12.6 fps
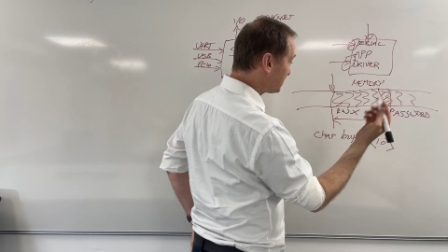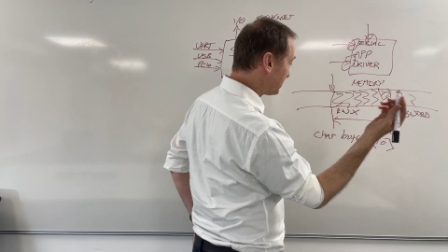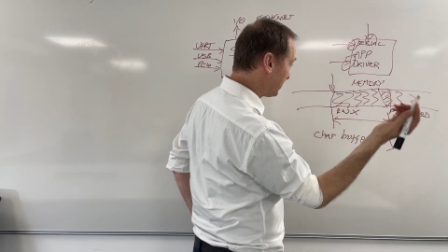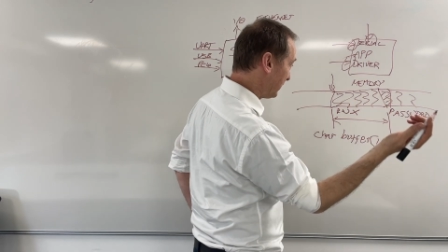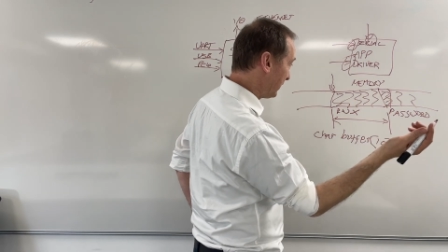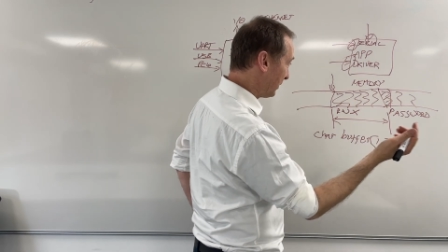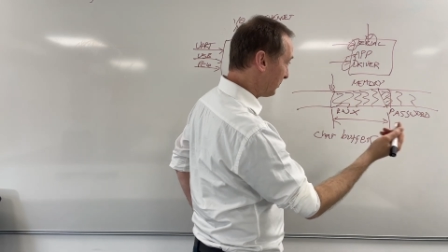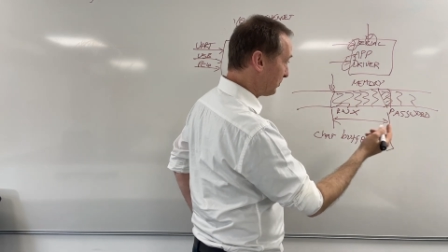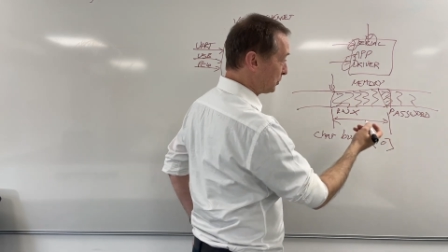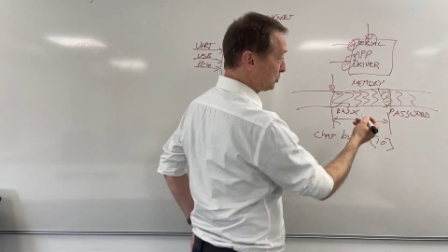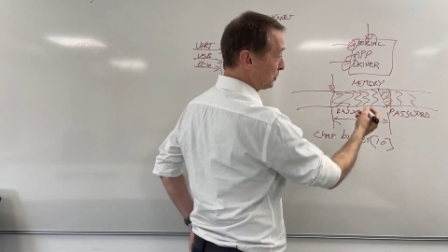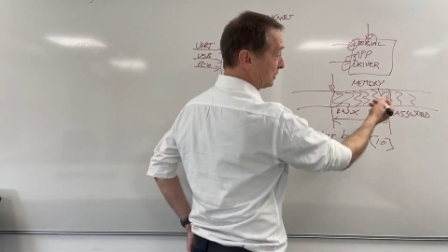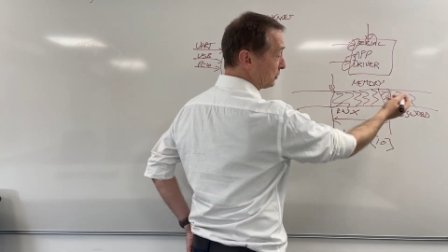um,
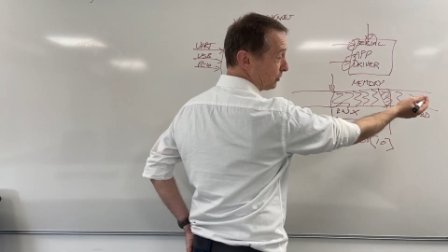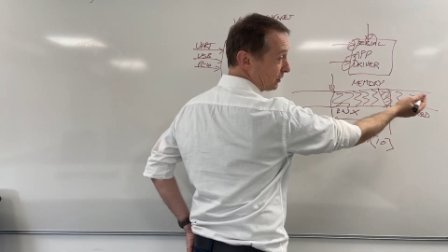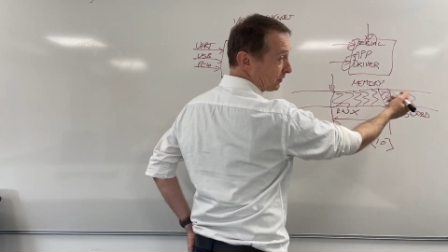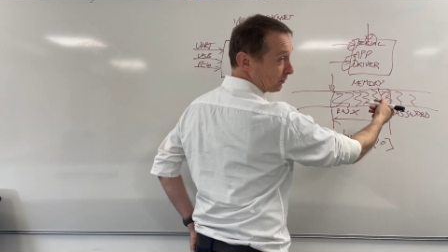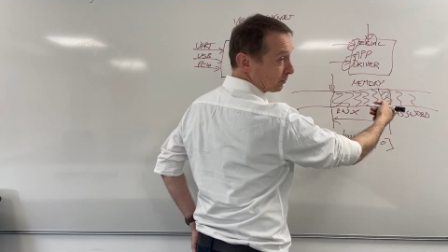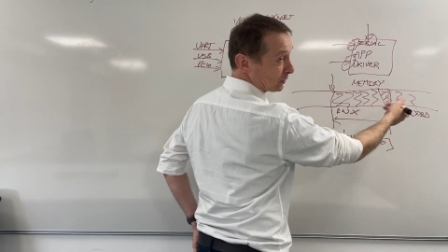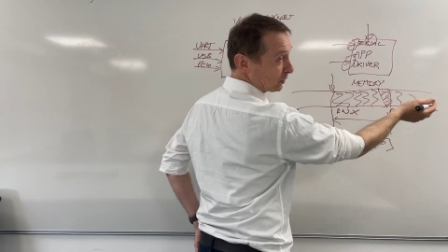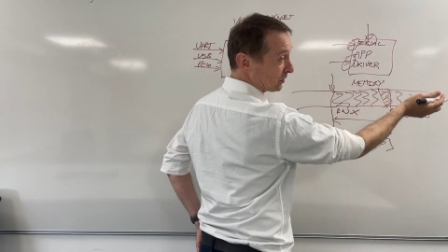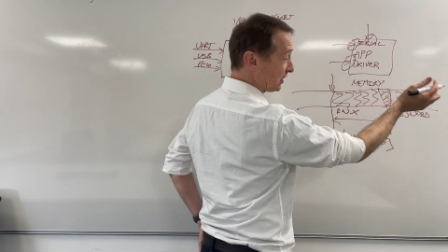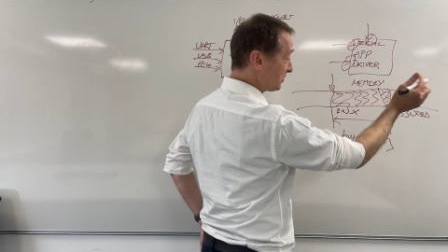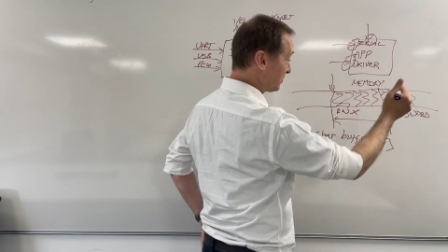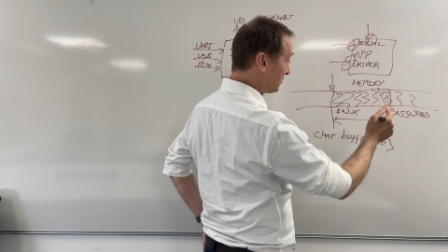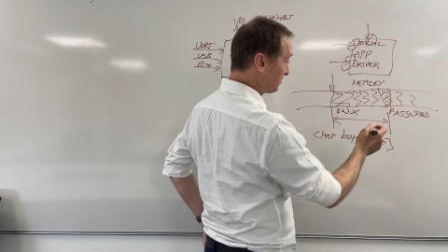between two different
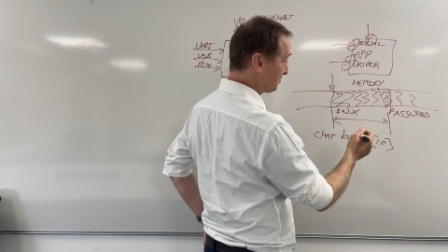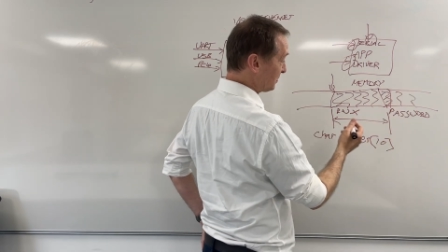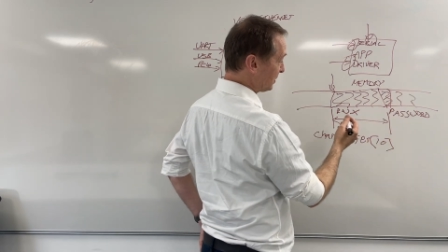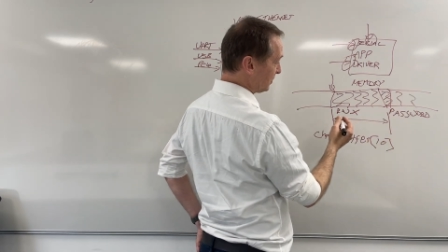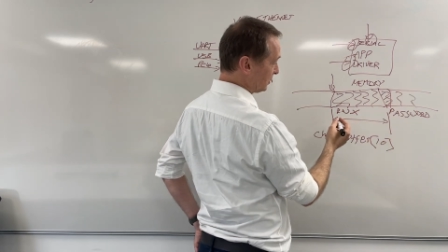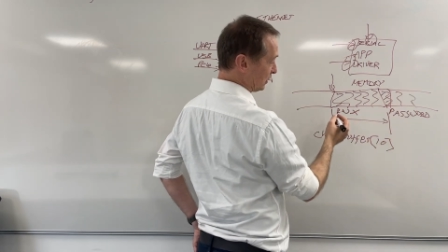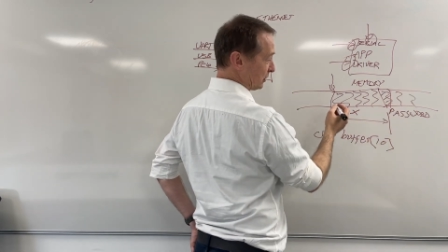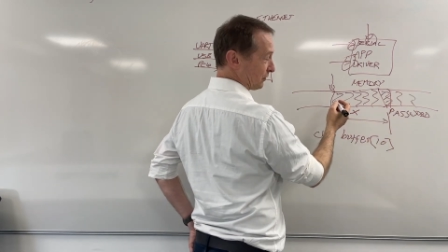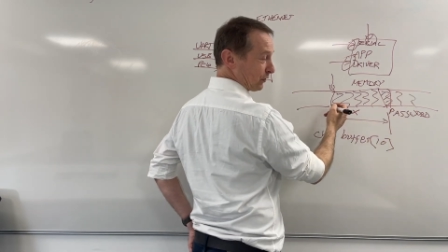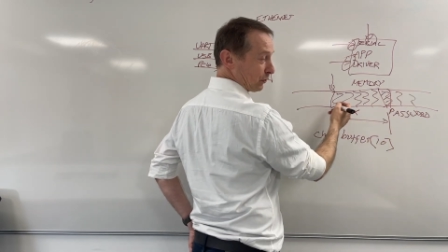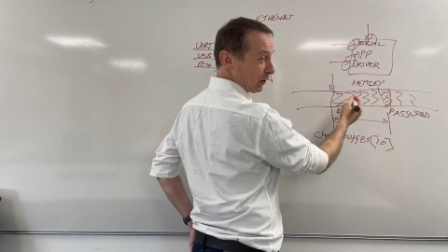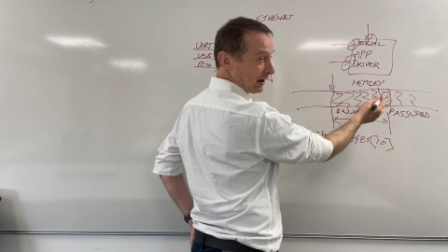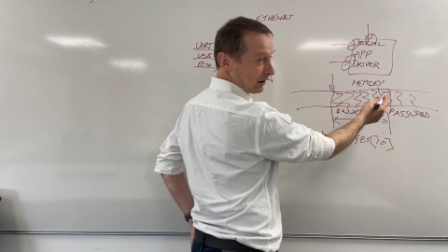processes you could have a
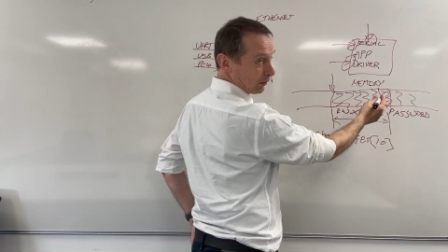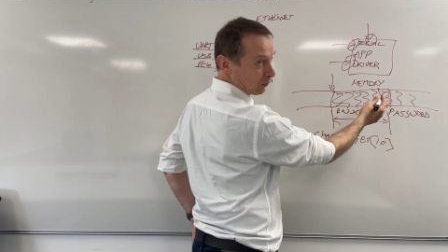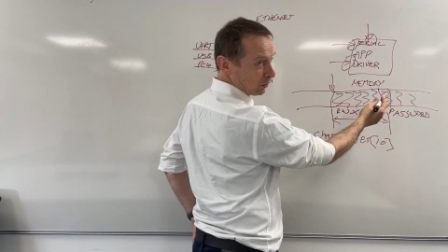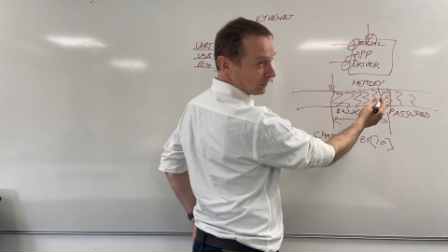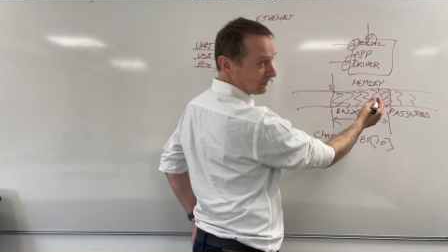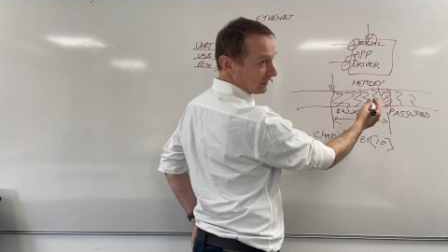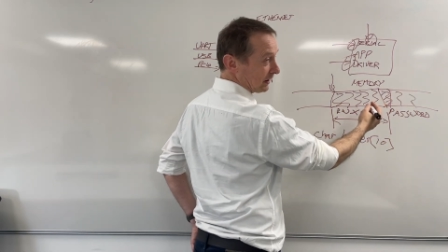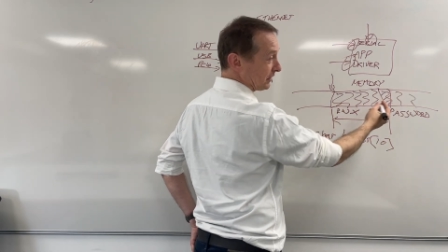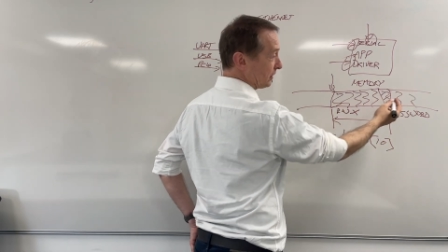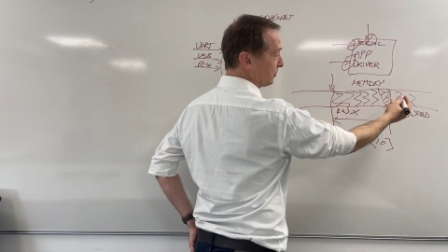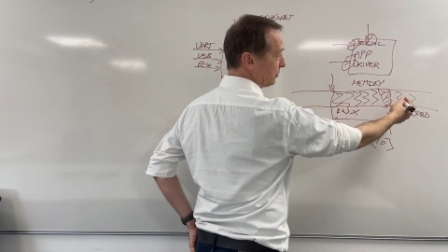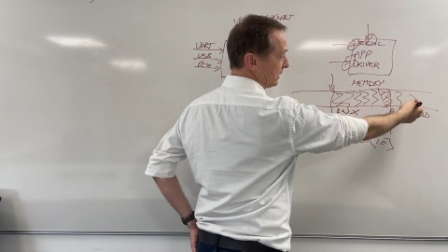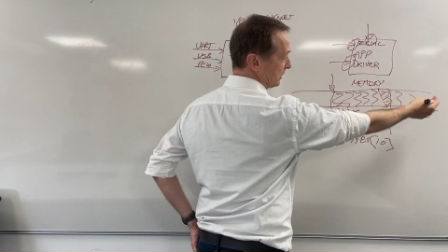write on one side and a
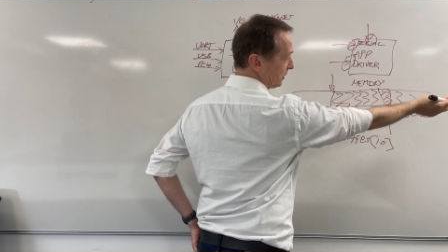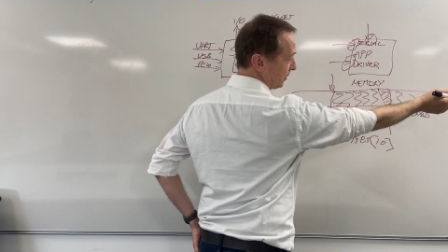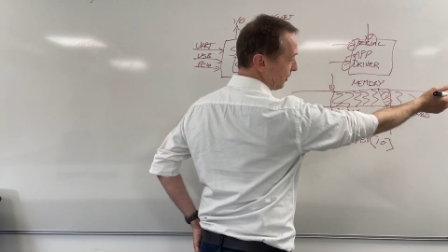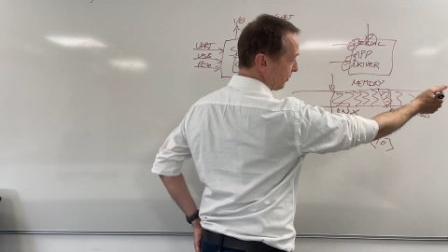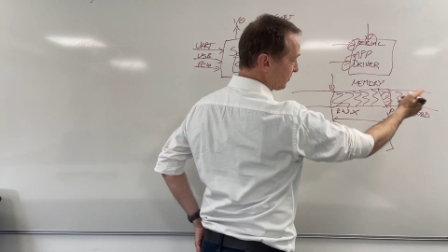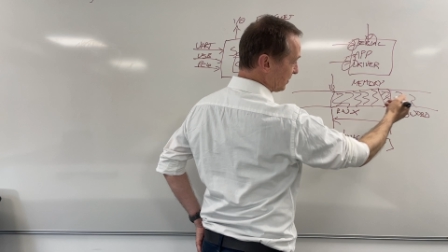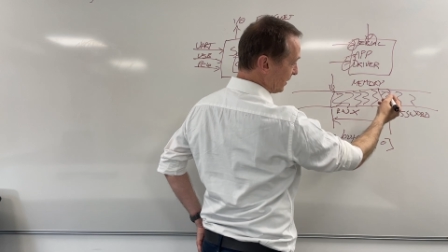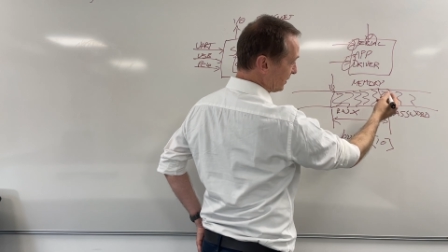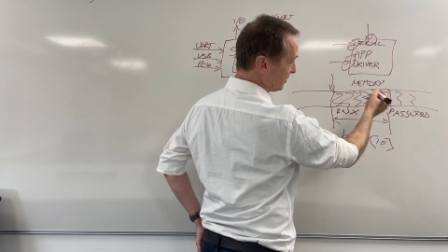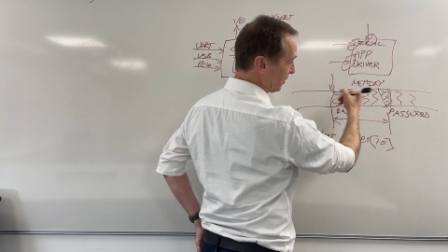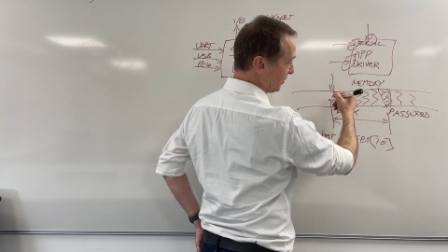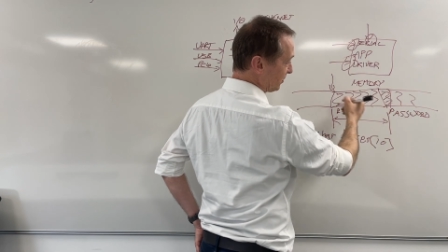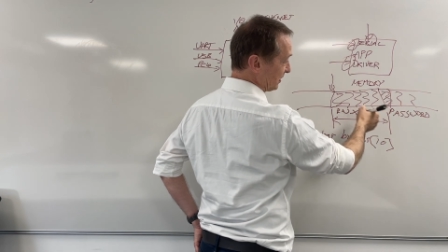read on another side
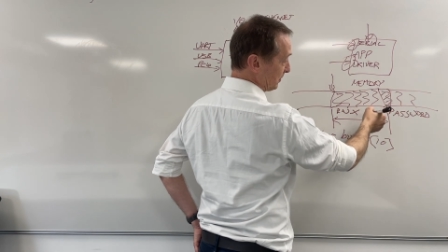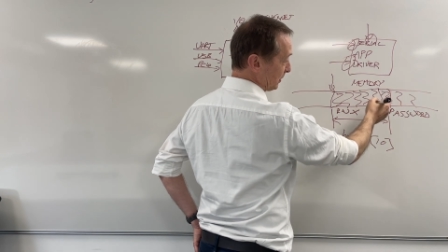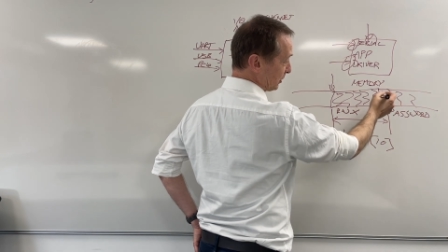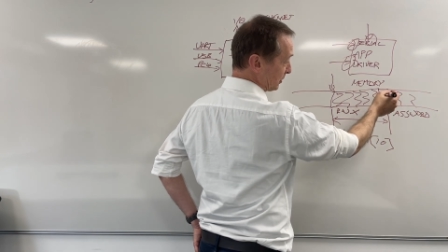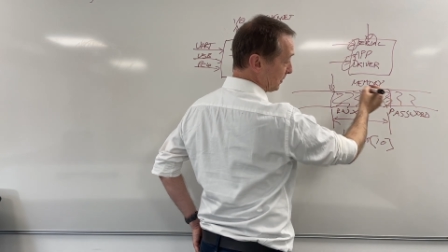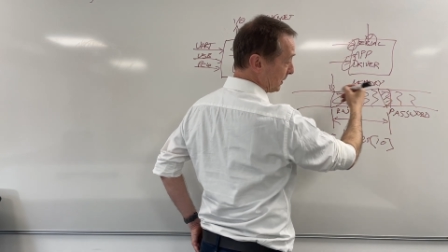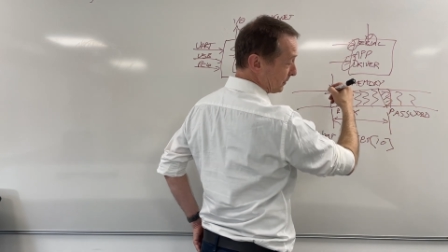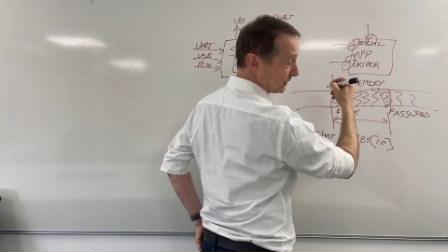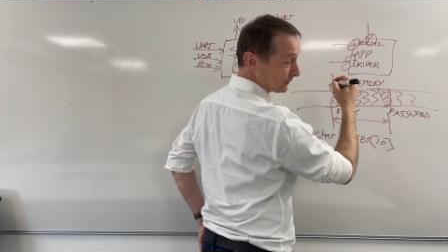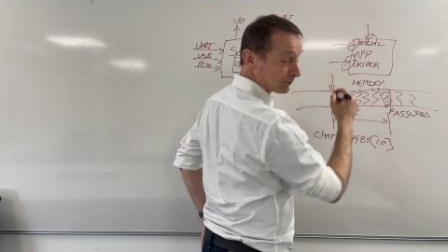to the same block of memory.